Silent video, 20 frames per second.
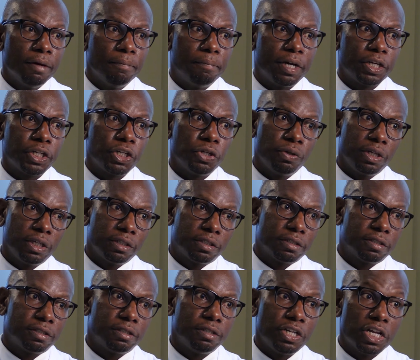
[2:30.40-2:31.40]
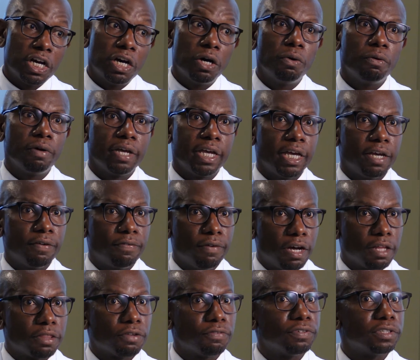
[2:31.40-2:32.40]
but you need to know if
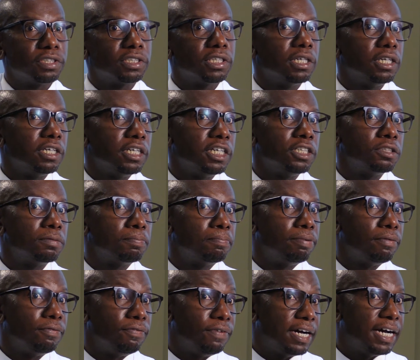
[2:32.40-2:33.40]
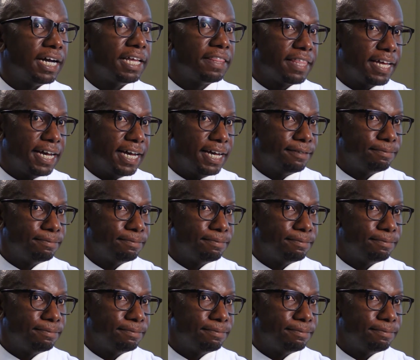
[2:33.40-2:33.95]
other facilities provide that.